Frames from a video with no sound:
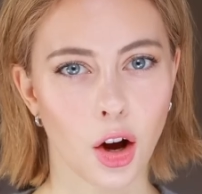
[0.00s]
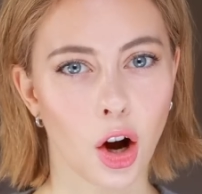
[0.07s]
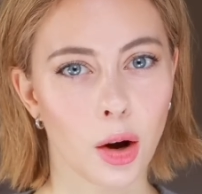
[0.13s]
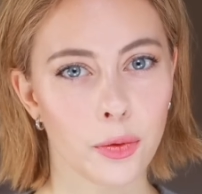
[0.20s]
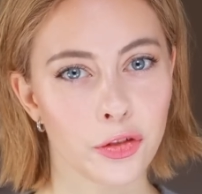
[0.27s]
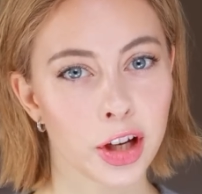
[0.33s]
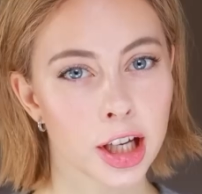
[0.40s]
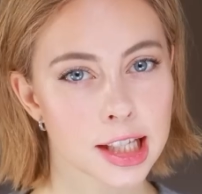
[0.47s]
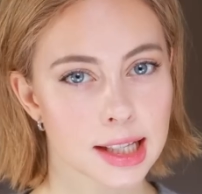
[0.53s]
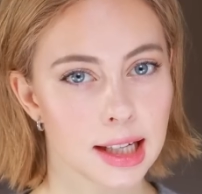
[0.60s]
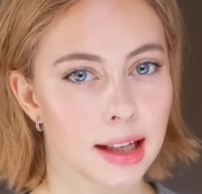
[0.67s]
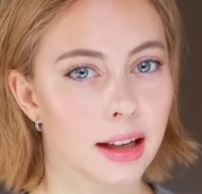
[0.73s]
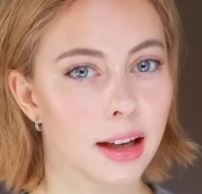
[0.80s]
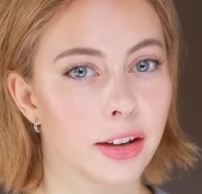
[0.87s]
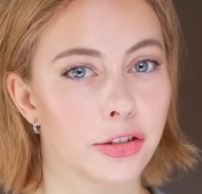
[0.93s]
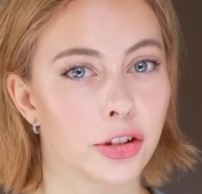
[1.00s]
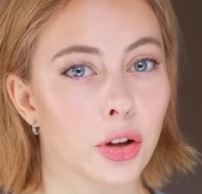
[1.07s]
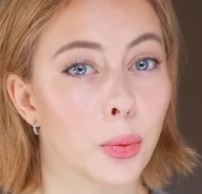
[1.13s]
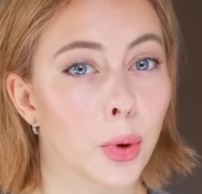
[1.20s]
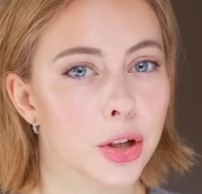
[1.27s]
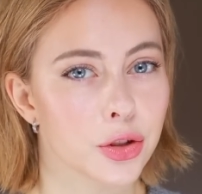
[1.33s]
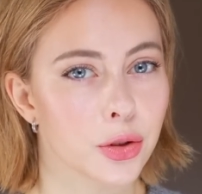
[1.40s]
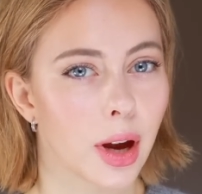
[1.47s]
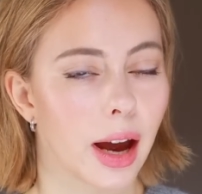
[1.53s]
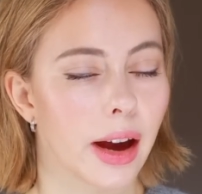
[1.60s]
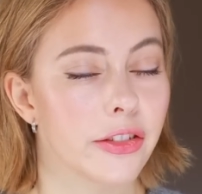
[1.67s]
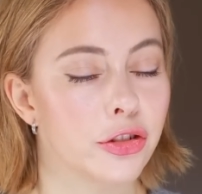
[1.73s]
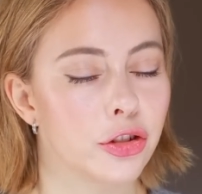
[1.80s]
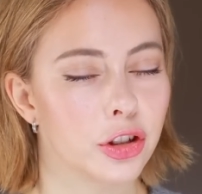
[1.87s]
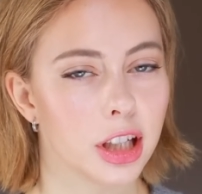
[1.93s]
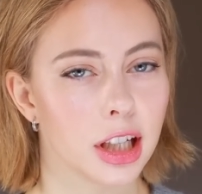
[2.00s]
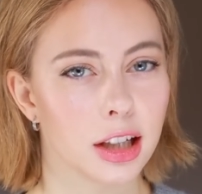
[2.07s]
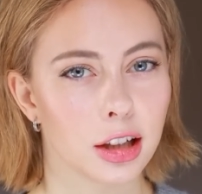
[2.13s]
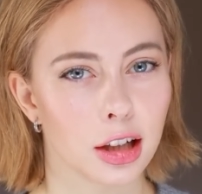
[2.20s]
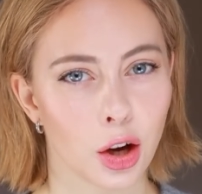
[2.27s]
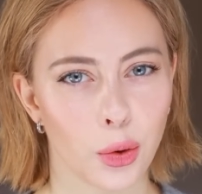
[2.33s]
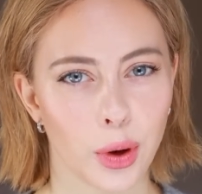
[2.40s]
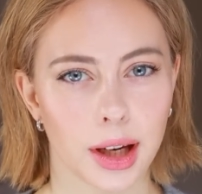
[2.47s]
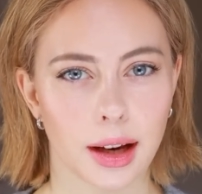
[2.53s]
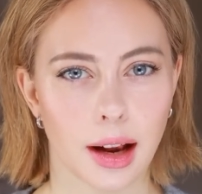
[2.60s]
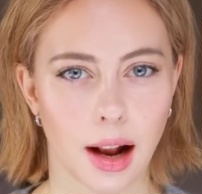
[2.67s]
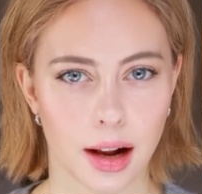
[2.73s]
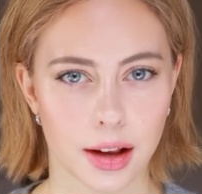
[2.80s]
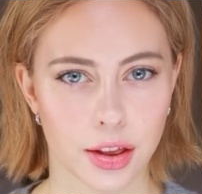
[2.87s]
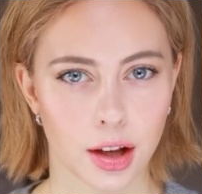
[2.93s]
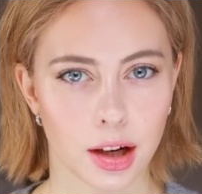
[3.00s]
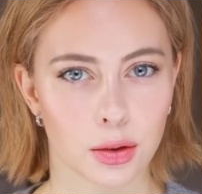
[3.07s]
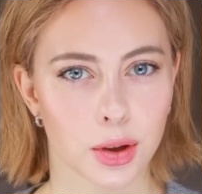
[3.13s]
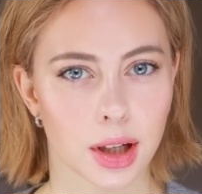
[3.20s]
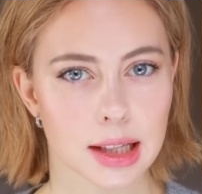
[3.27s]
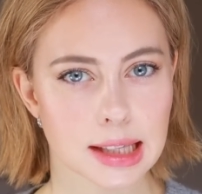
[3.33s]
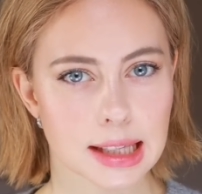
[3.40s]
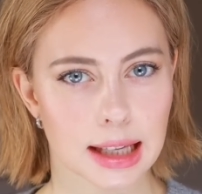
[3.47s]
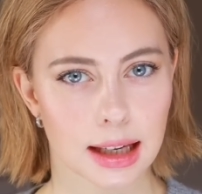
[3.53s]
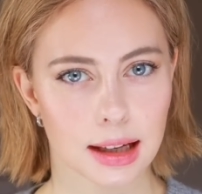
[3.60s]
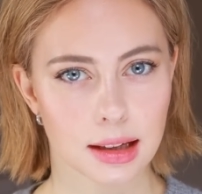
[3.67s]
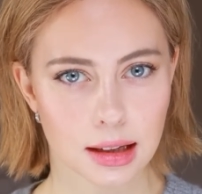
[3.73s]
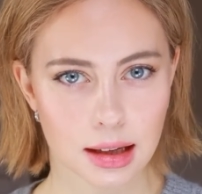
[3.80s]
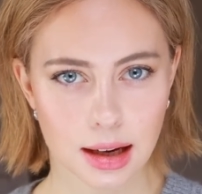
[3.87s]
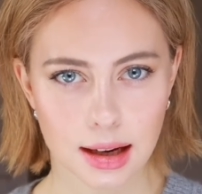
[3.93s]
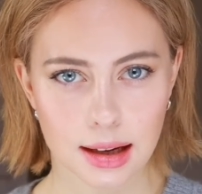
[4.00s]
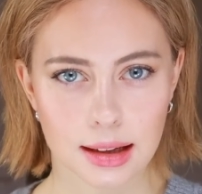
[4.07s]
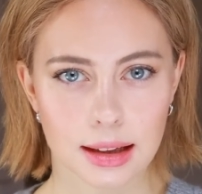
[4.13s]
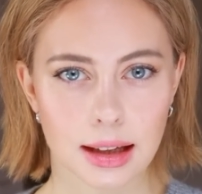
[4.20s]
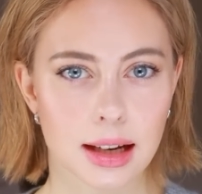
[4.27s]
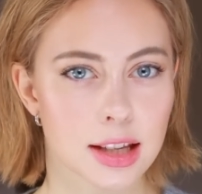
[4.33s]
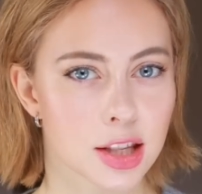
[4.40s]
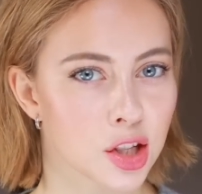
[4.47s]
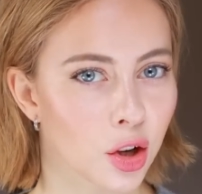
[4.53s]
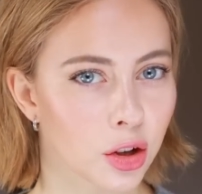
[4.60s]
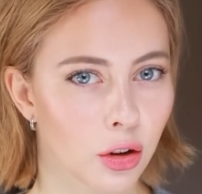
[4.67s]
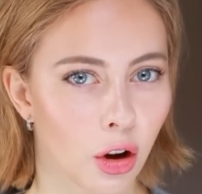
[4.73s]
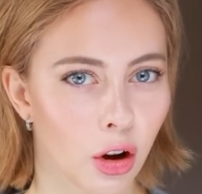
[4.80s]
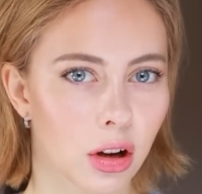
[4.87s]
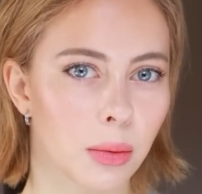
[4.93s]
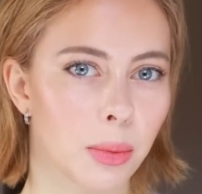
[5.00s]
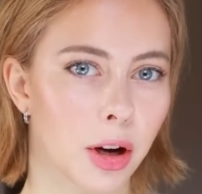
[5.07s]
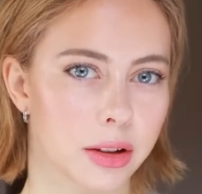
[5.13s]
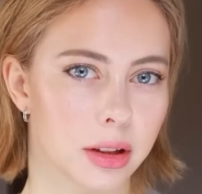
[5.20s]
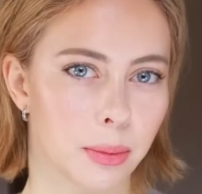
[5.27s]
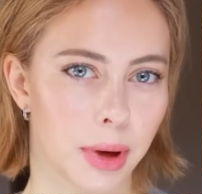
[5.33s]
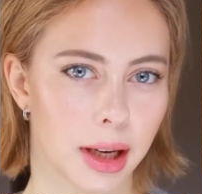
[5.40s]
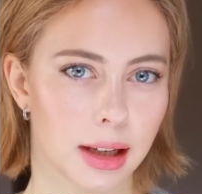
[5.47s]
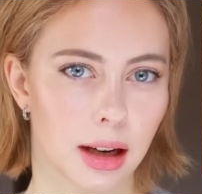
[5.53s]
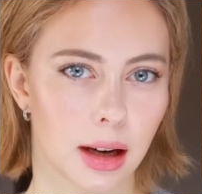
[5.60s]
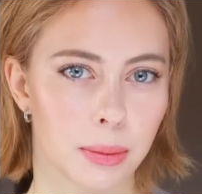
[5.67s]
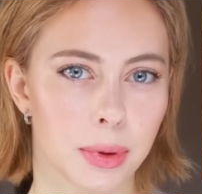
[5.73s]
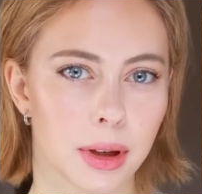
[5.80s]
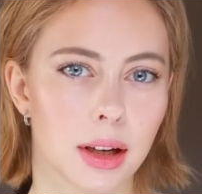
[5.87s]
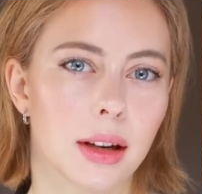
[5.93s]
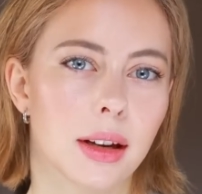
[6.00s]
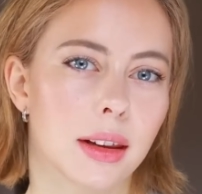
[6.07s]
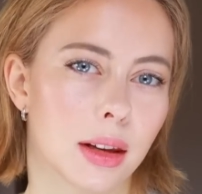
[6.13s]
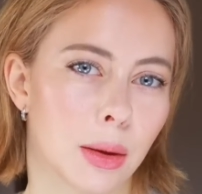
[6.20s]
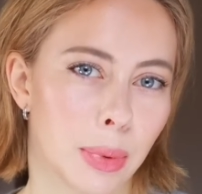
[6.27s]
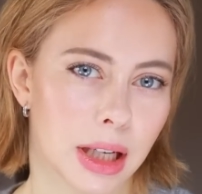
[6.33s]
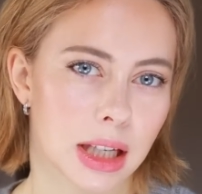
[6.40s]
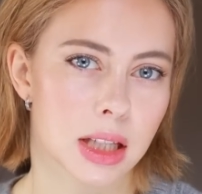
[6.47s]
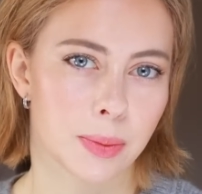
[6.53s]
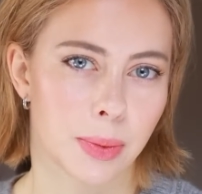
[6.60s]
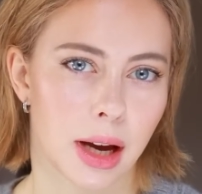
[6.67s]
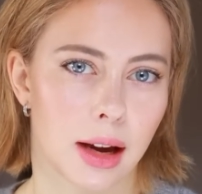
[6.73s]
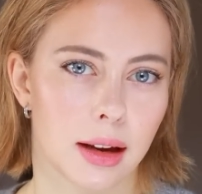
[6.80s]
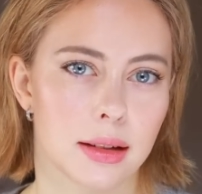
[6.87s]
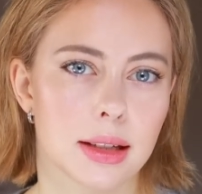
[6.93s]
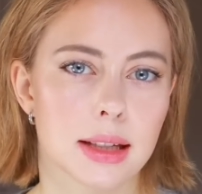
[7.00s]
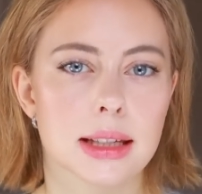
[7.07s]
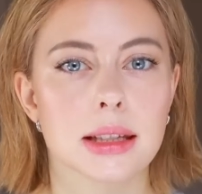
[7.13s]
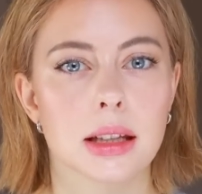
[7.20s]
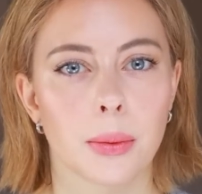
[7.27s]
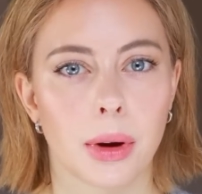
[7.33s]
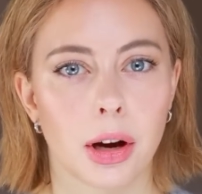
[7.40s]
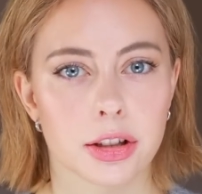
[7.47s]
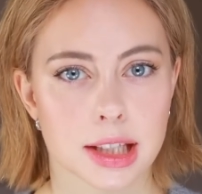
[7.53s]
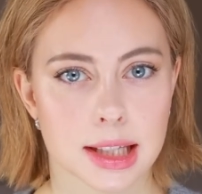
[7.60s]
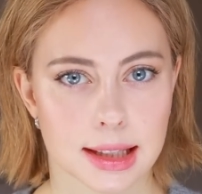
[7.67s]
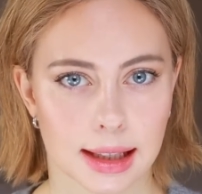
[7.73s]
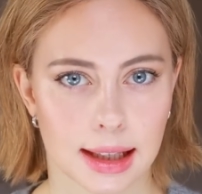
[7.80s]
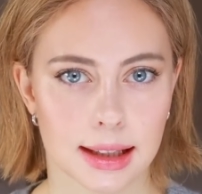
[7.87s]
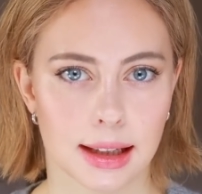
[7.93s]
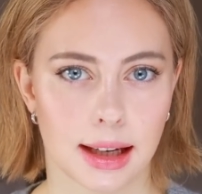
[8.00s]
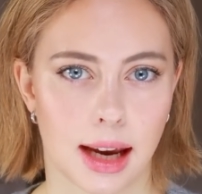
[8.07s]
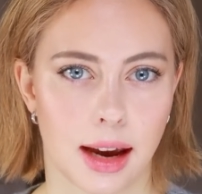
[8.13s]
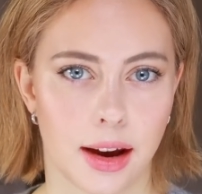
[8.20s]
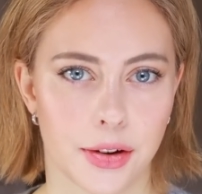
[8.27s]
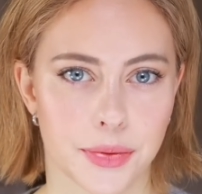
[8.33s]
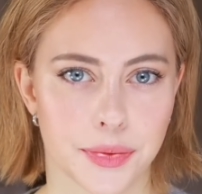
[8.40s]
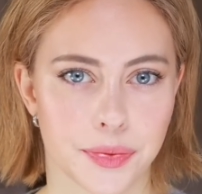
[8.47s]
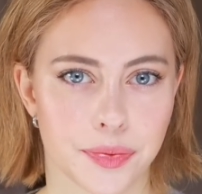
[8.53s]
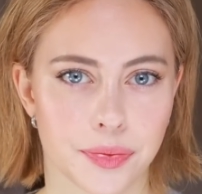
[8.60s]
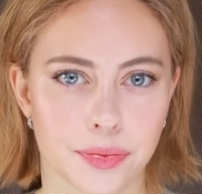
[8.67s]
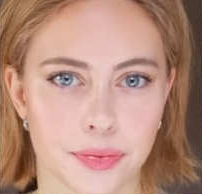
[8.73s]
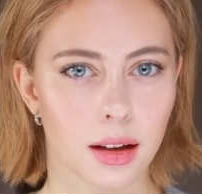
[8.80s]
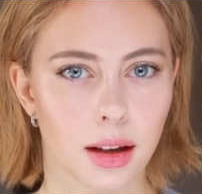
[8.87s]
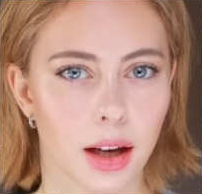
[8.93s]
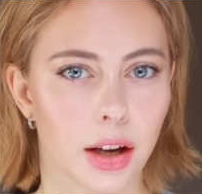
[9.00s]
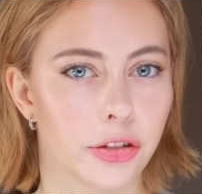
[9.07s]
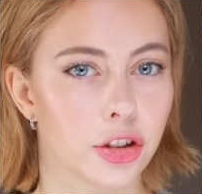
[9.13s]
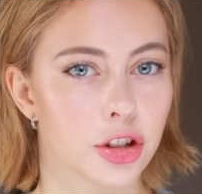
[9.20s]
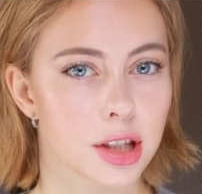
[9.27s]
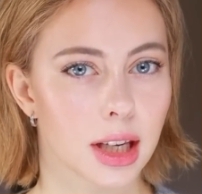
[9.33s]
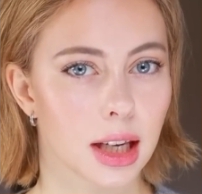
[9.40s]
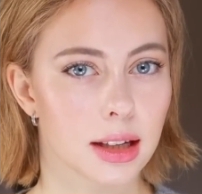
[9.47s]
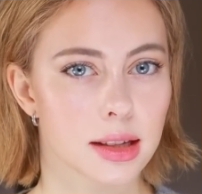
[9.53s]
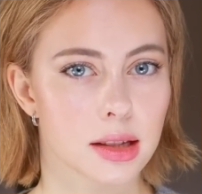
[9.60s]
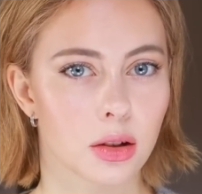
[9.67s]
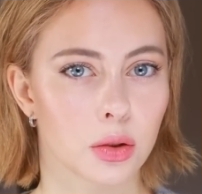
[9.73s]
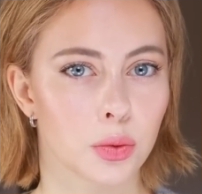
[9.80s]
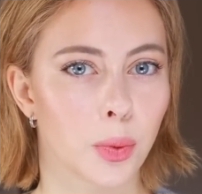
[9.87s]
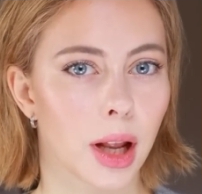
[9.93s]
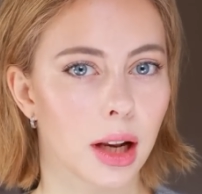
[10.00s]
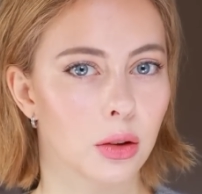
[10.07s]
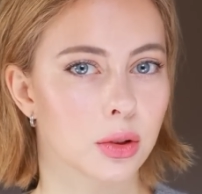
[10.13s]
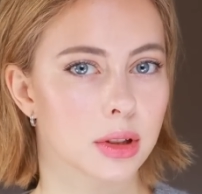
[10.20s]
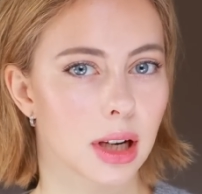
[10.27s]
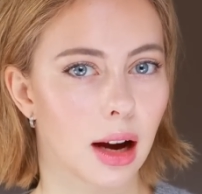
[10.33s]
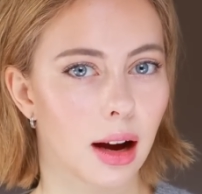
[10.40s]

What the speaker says: Obviously, if you want to have really glowing, healthy looking skin, it is not all about the makeup. The biggest part is about skincare. If your skin is not well looked